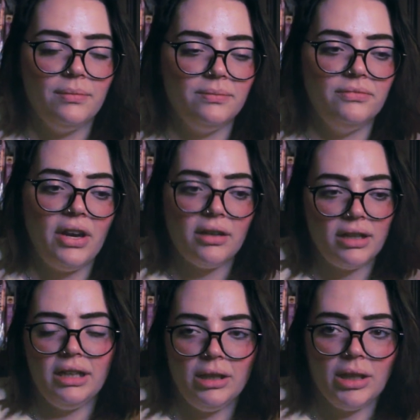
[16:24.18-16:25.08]

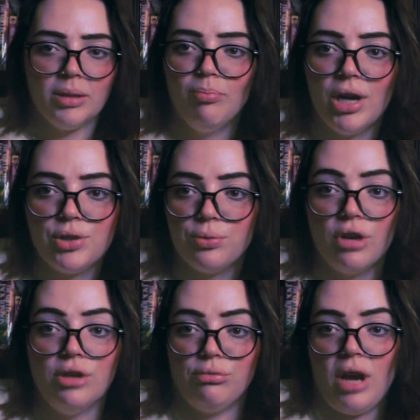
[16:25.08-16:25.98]
very much
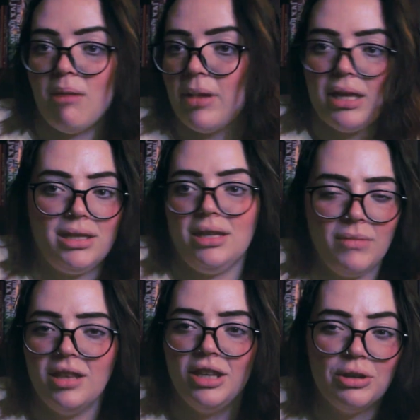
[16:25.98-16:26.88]
run rampant
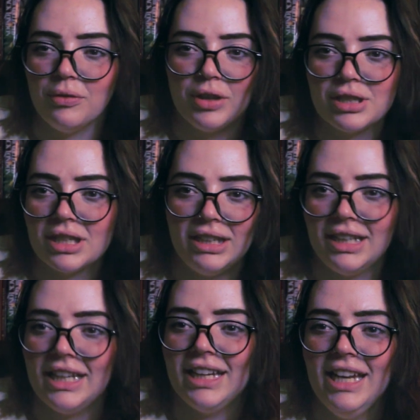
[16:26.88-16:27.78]
in the universe
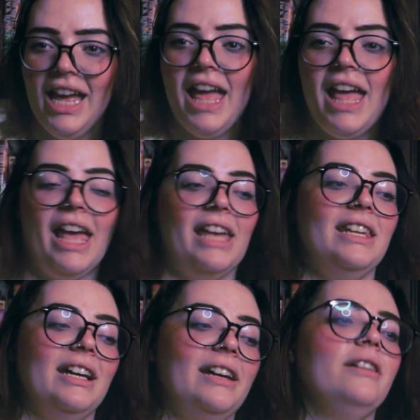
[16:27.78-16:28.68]
lately,
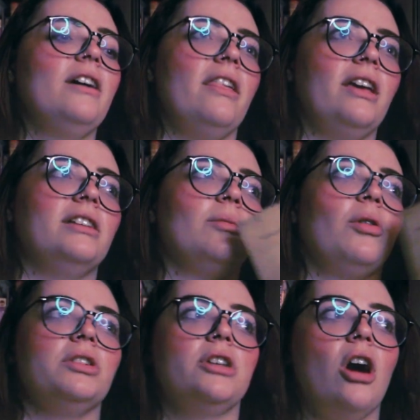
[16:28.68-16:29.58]
and I think it's
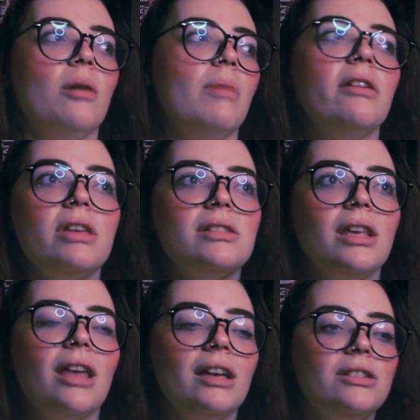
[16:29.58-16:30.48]
important to combat things
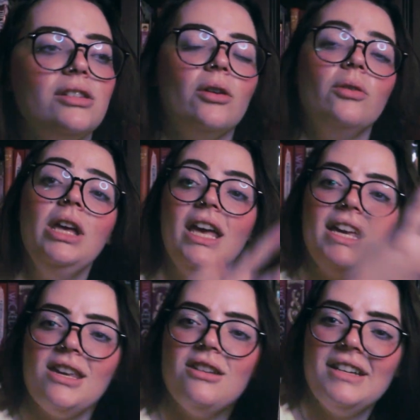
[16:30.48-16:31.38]
like that. So
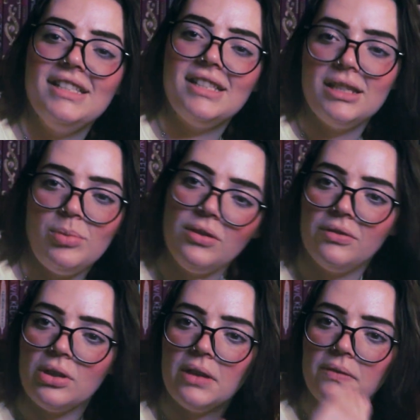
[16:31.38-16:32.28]
here is this
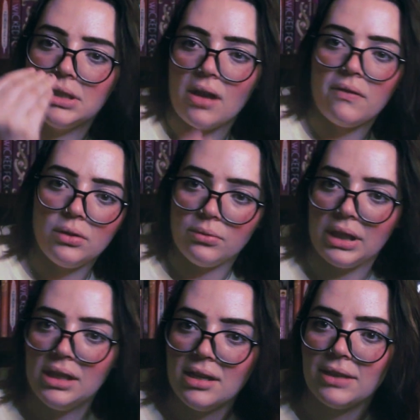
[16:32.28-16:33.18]
beautiful philosophical
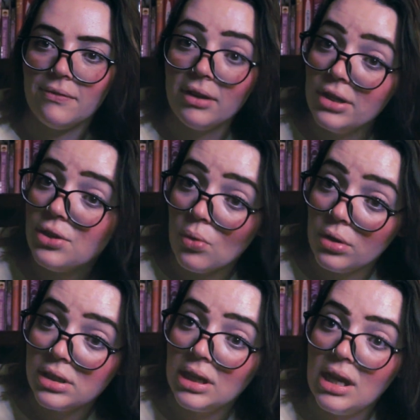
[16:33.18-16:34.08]
read that's very
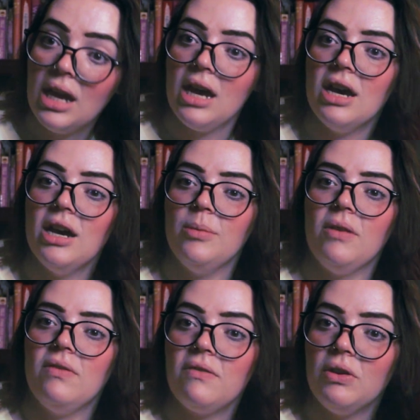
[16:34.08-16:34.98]
short.
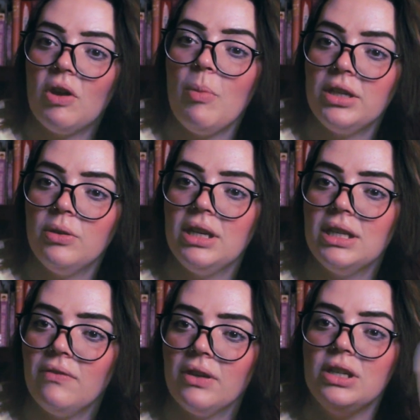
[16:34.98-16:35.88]
Even if you commit to it,
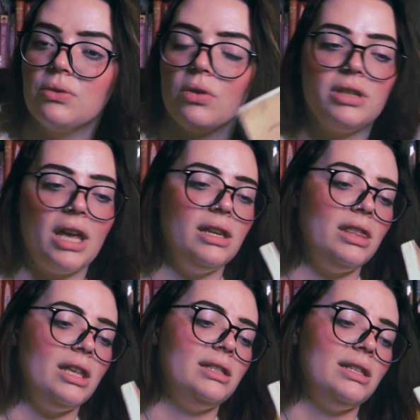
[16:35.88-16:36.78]
it's very short,
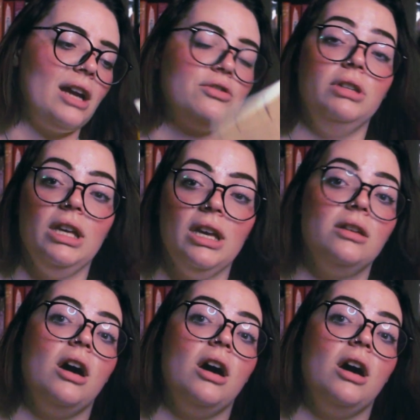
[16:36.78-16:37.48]
and this is actually